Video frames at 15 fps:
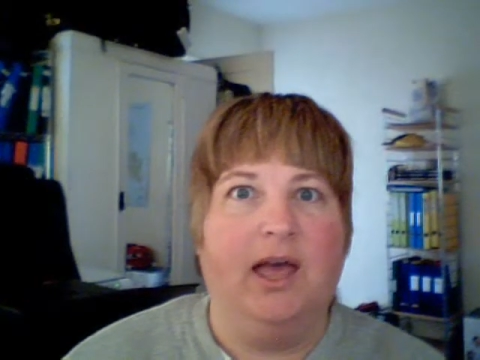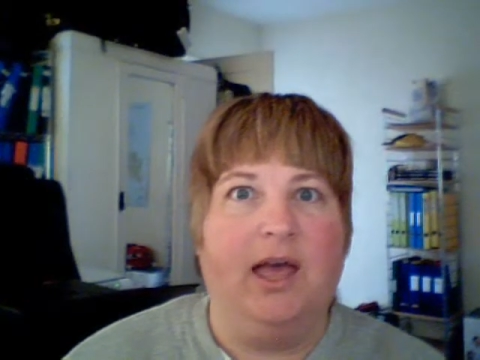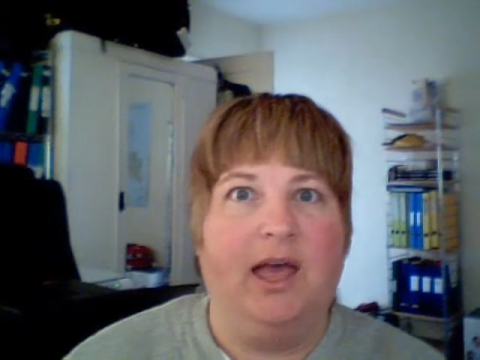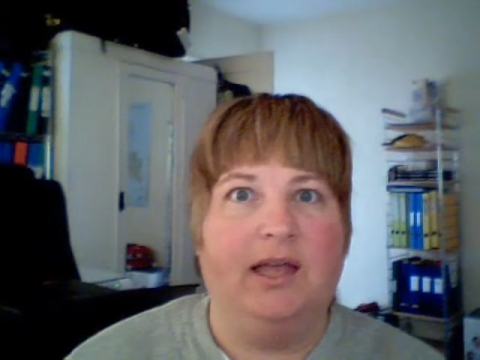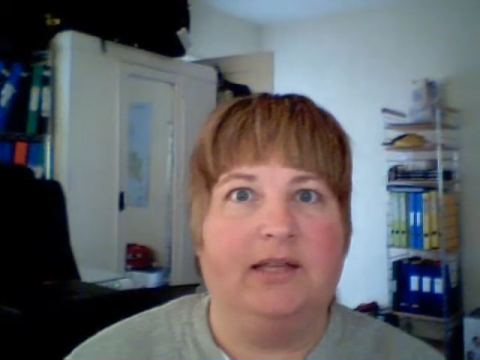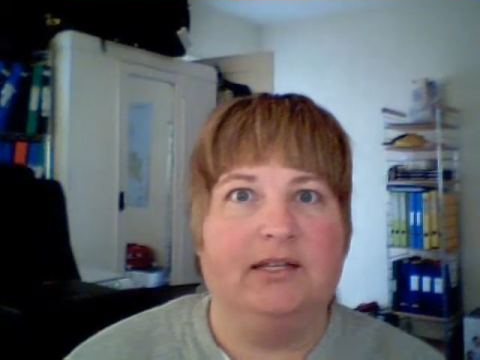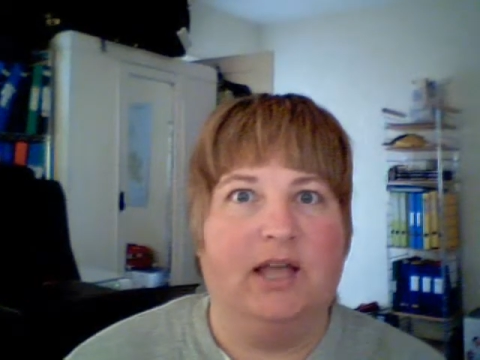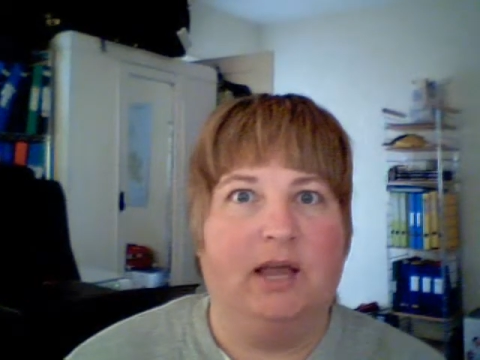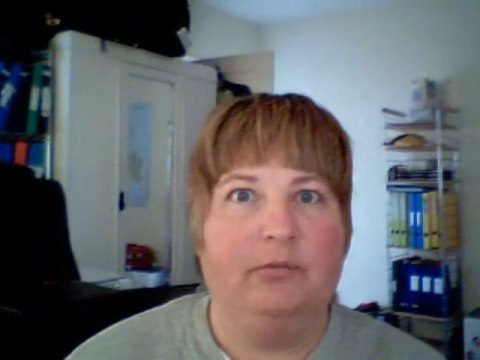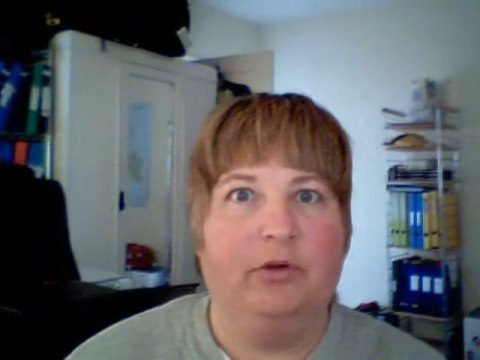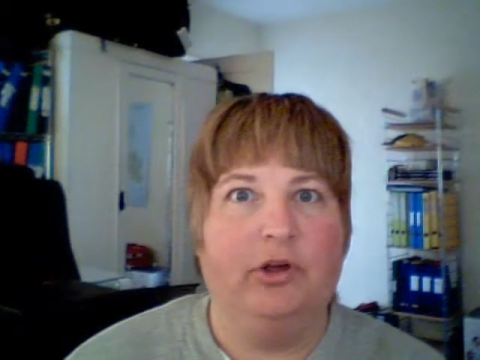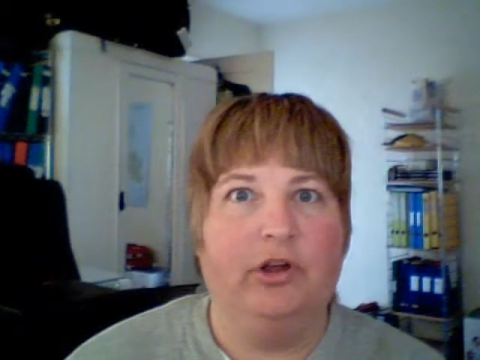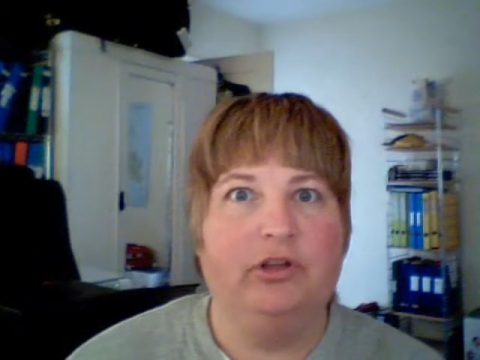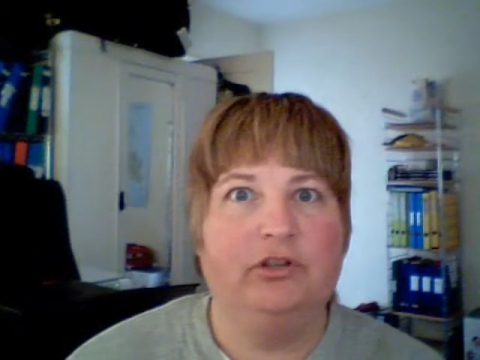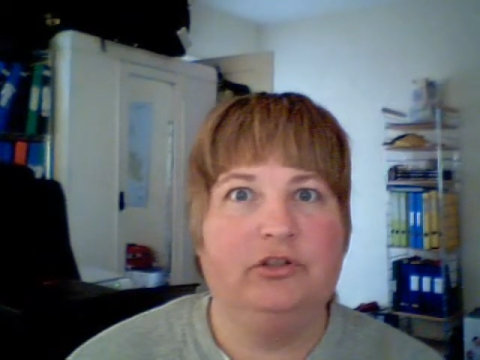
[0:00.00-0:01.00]
and I'm
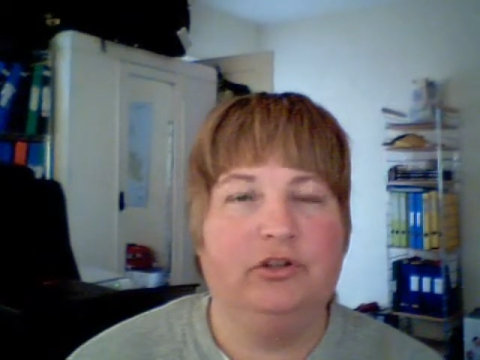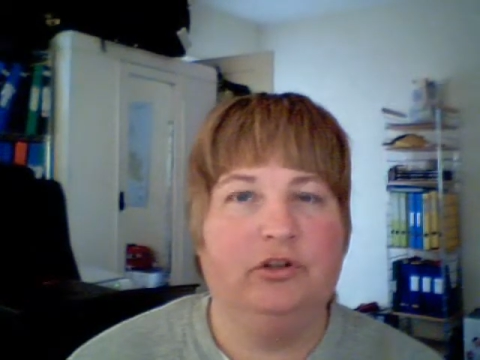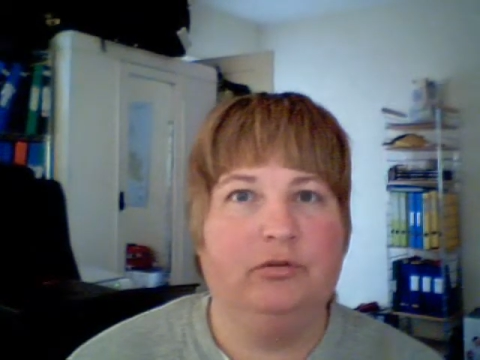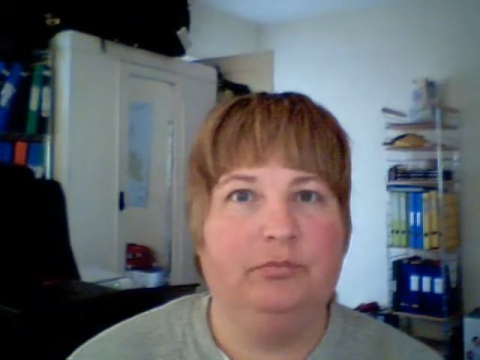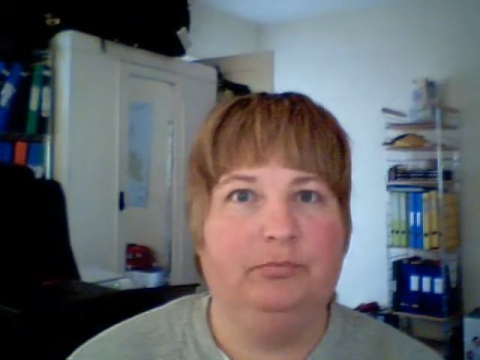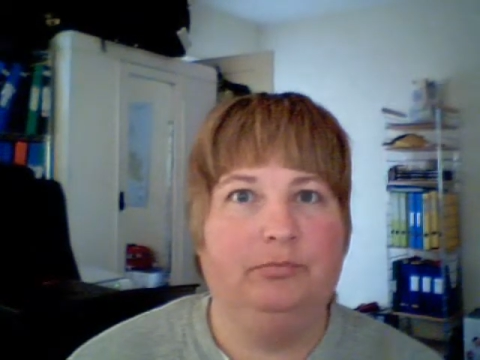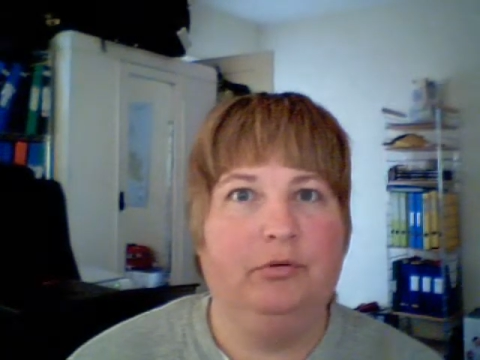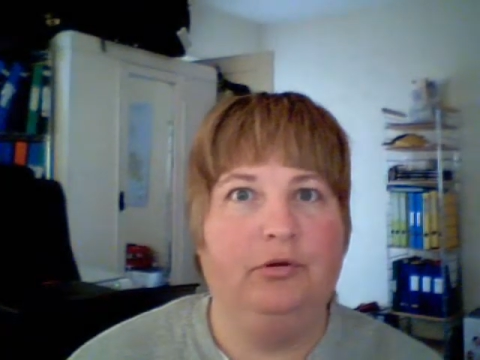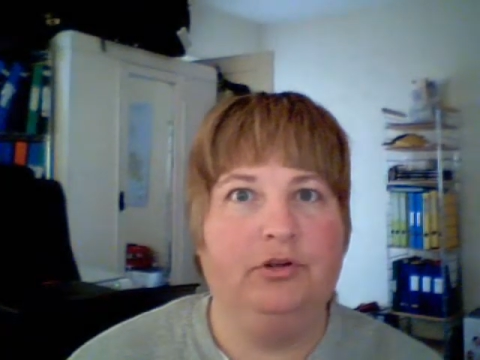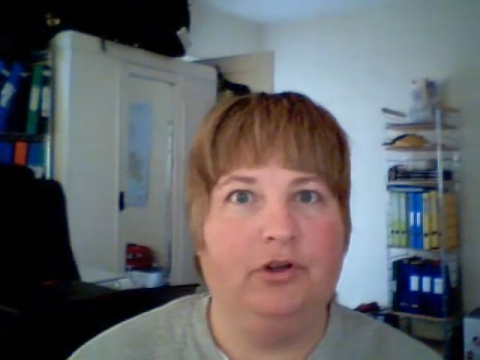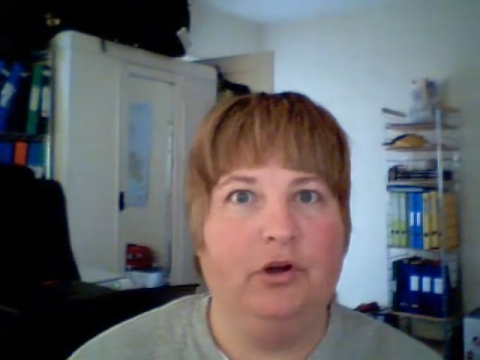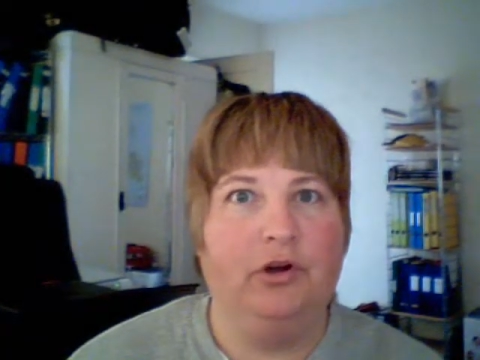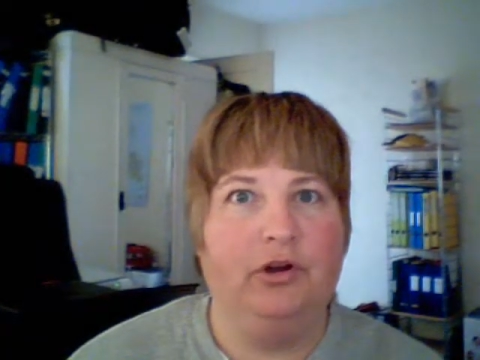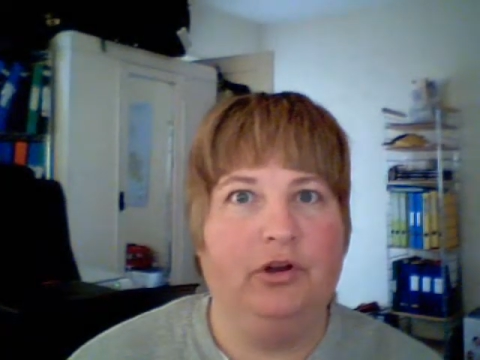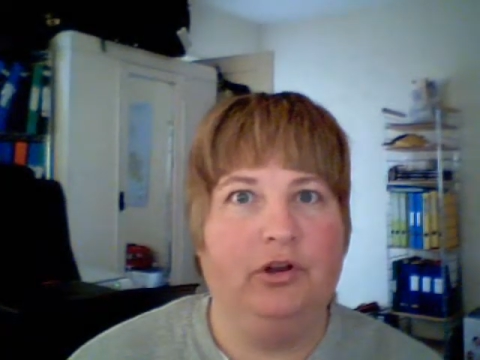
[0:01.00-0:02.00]
going to put
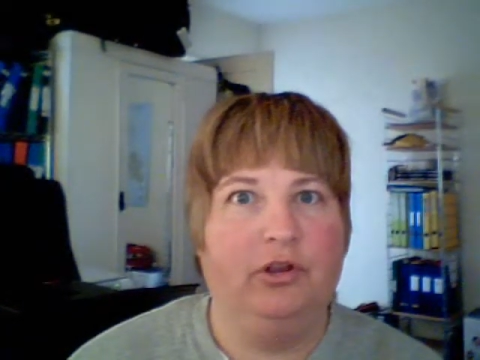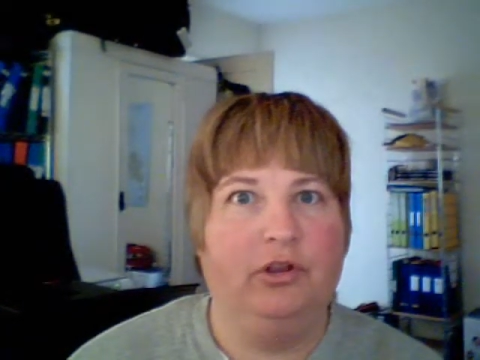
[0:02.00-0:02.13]
on